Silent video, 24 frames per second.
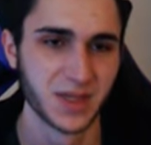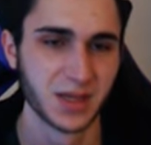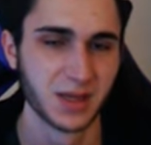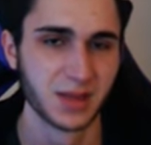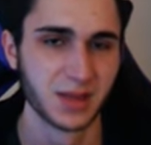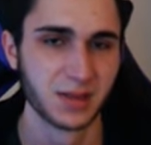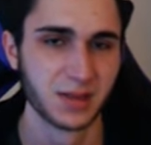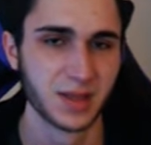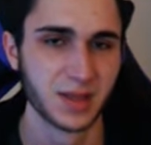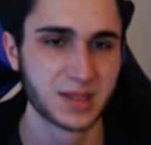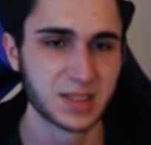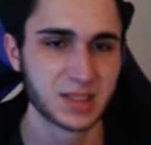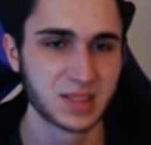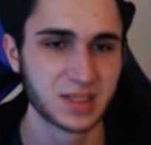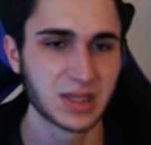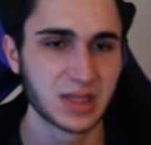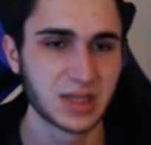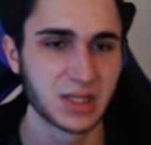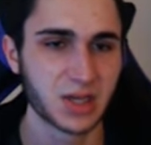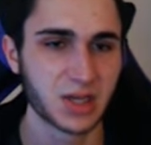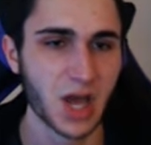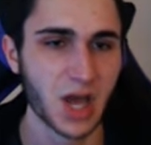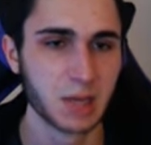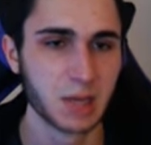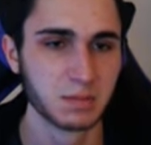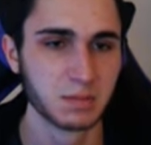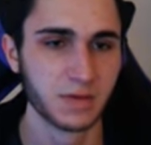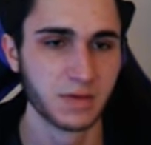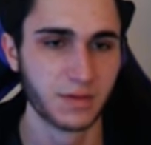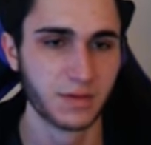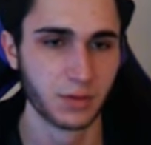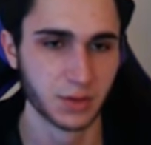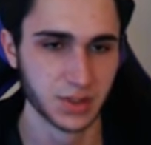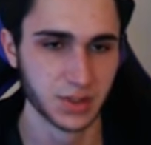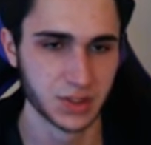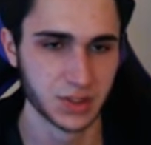This is like the calm
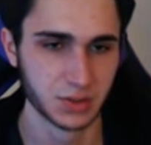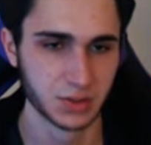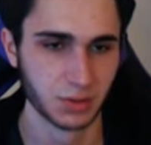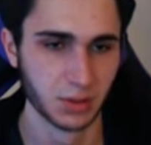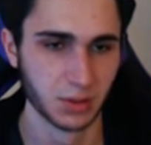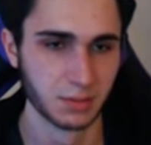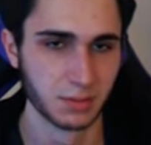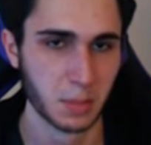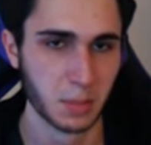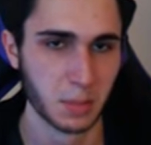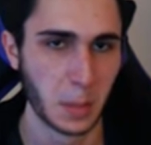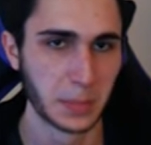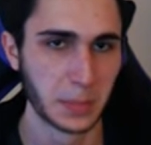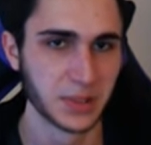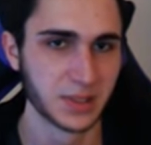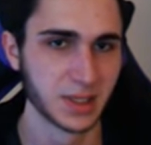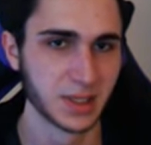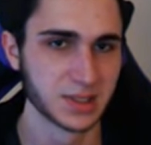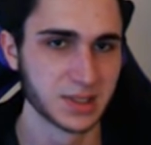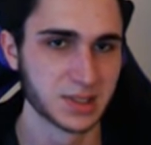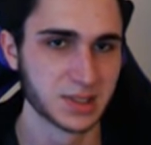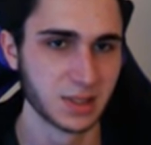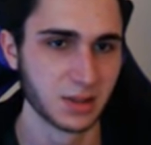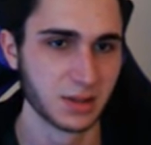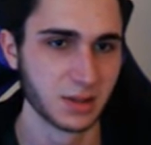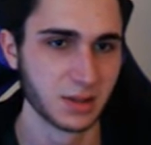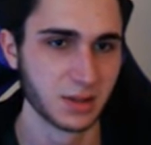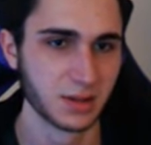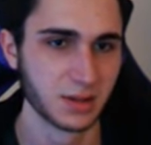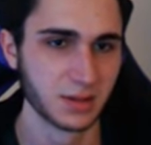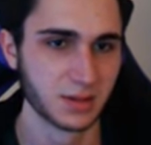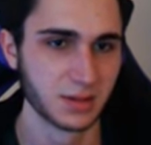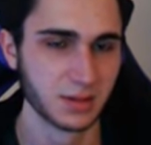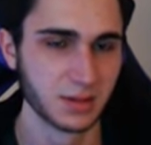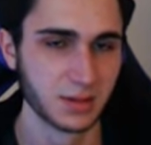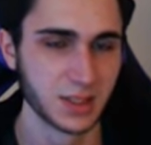before the storm, because
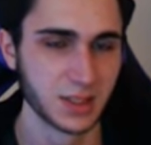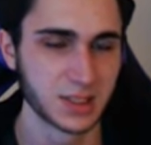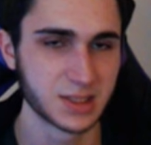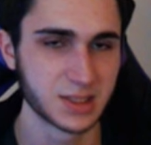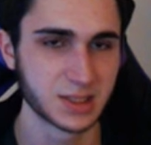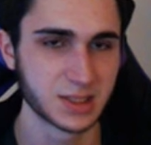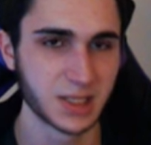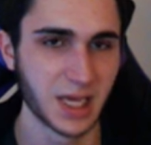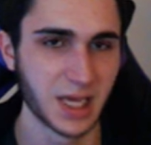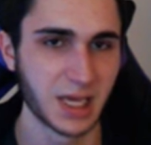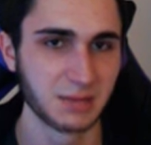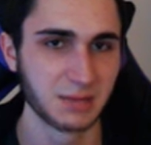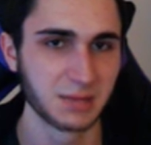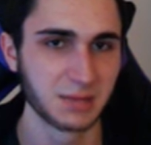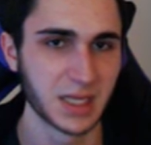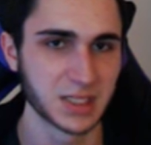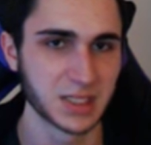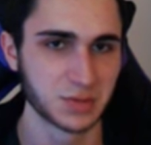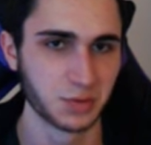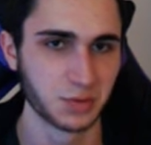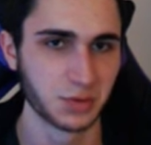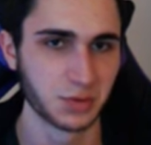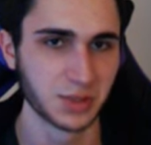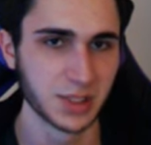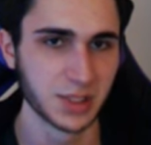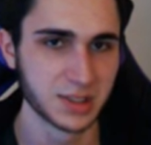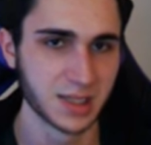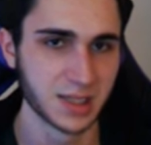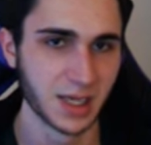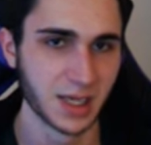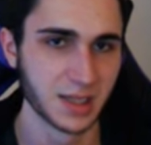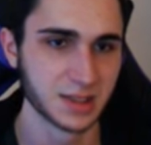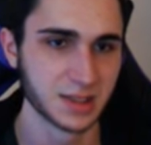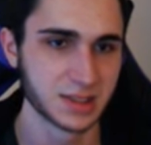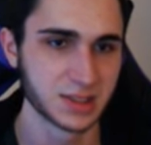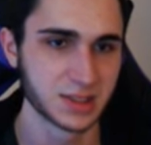this game gets really
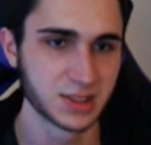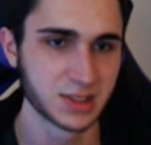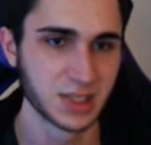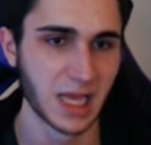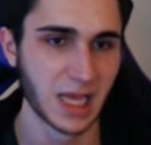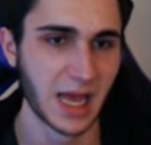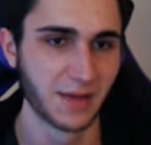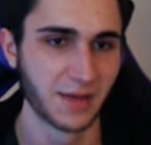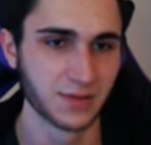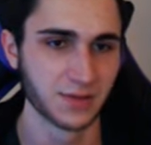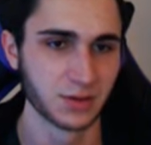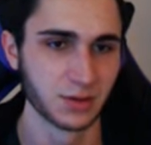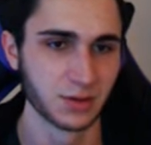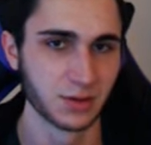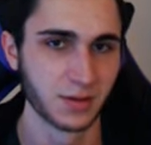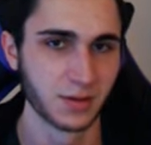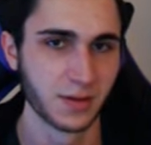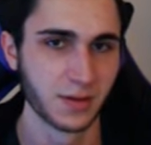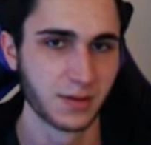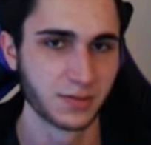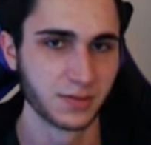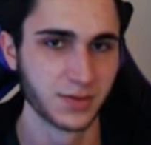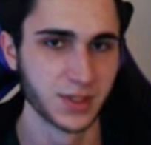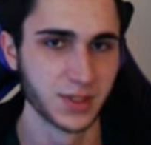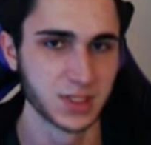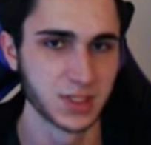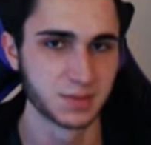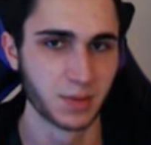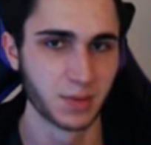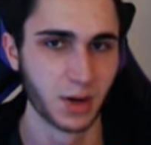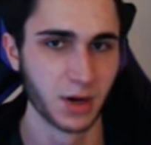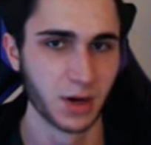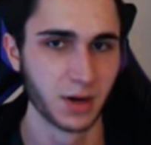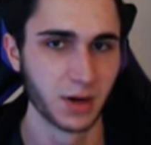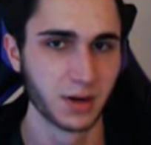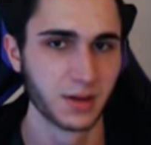intense after this
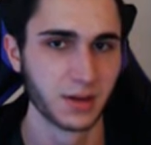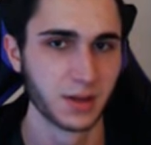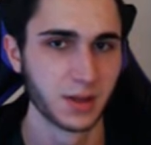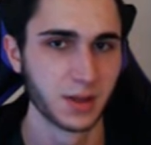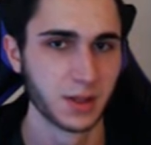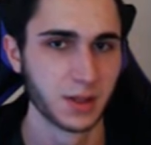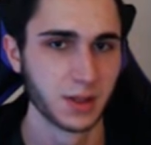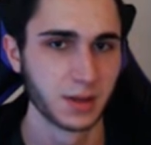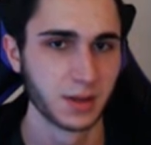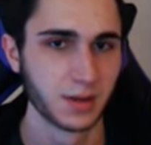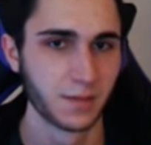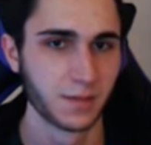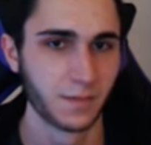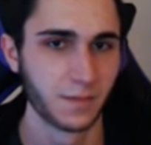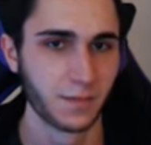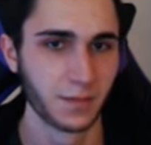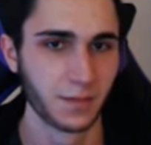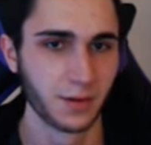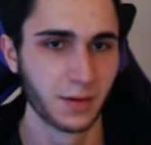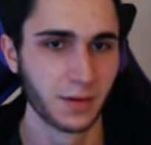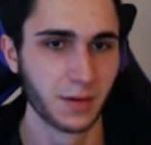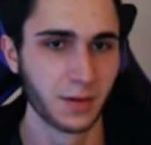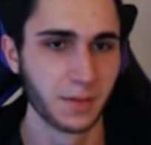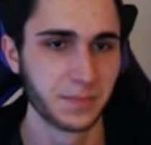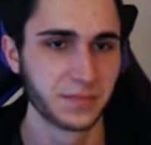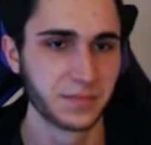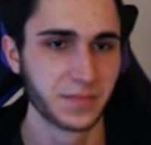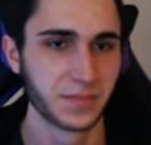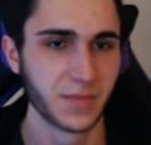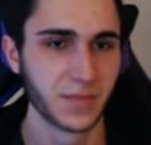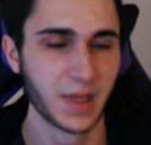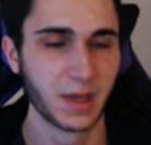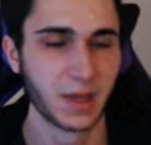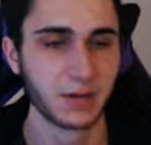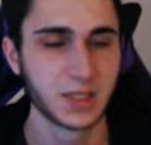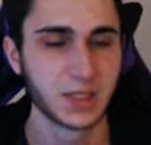part,
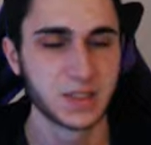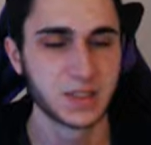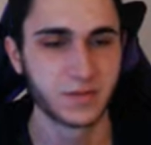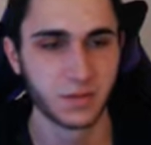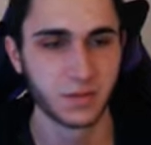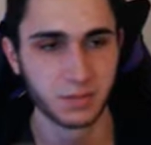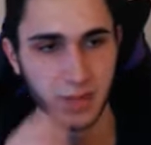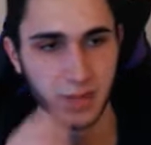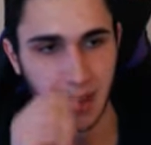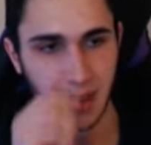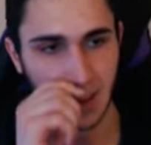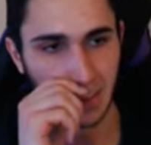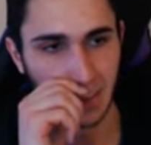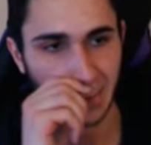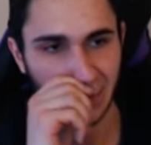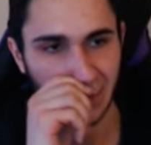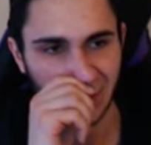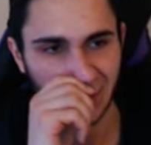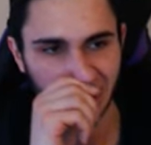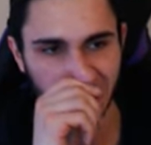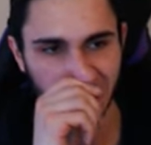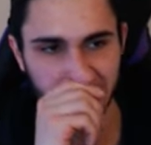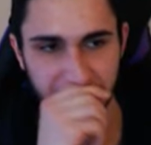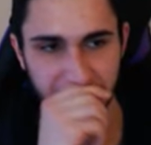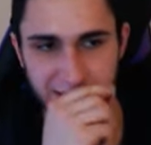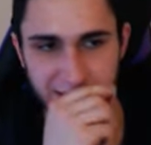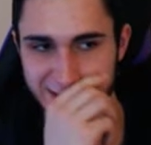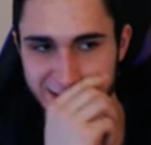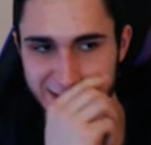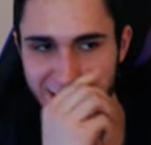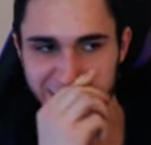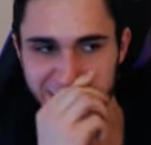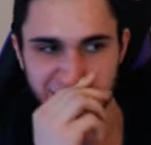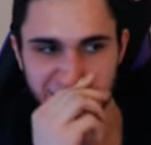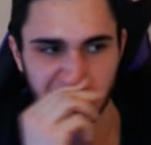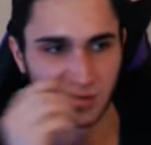at least for me, because
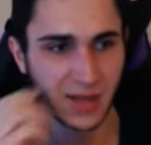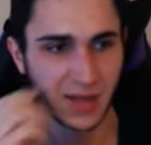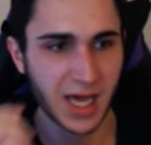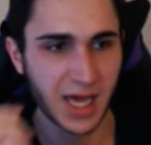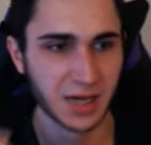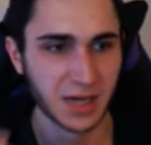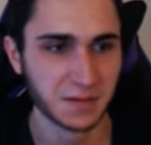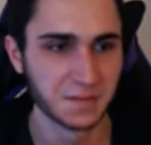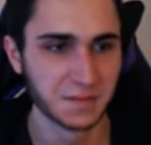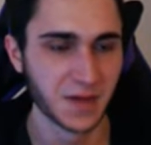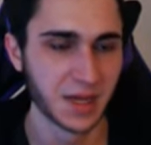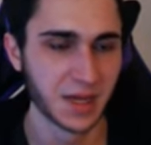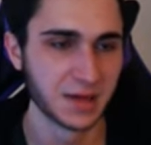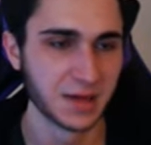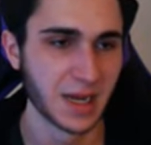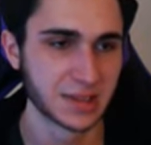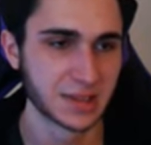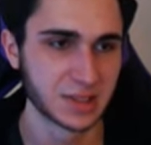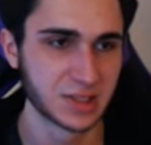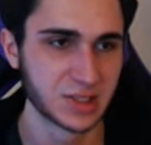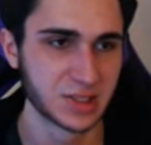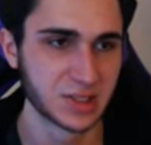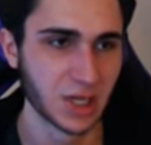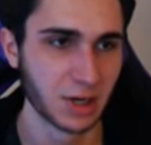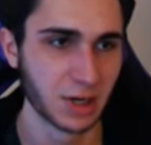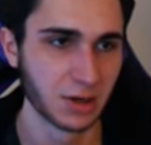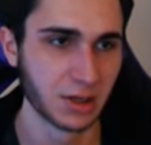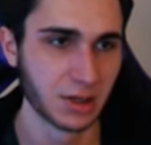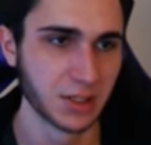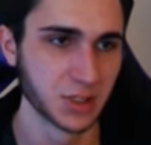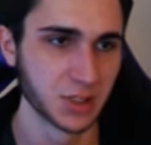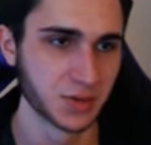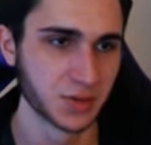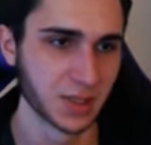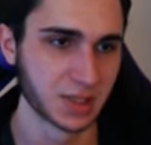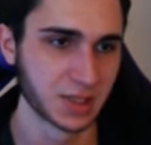I do a lot of unnecessary
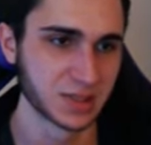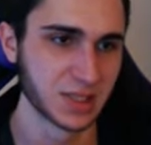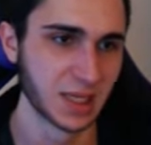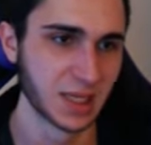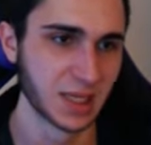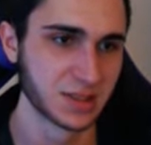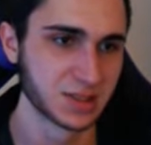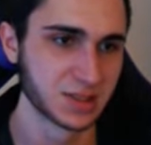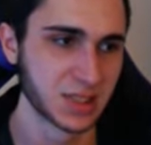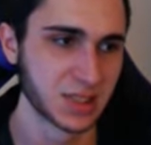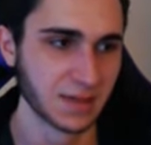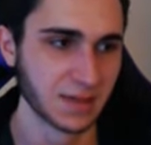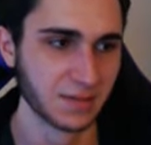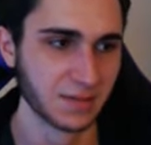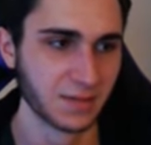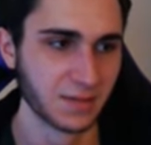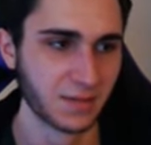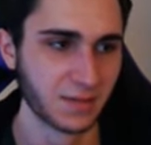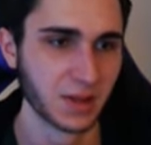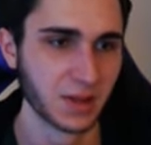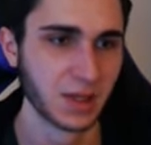tricks that save